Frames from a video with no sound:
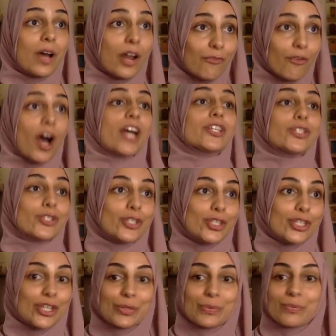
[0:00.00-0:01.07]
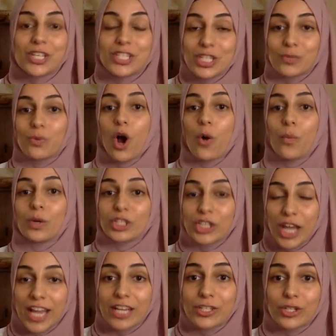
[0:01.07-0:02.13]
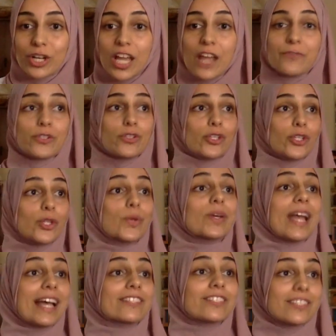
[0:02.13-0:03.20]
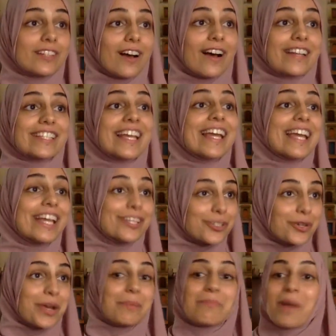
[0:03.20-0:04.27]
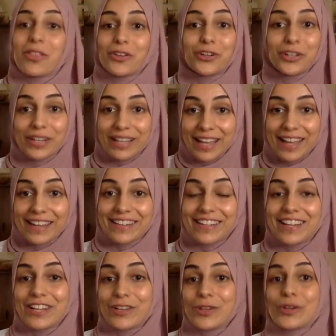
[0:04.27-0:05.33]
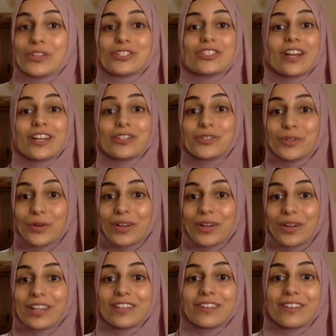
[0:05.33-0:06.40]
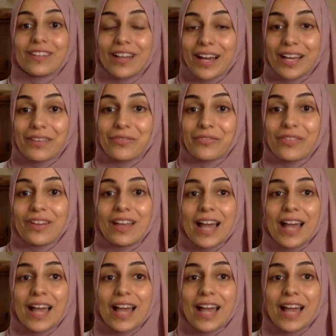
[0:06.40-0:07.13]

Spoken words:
advise you to do. This is what will change your life so that you can start enjoying motherhood again, you can start enjoying your life,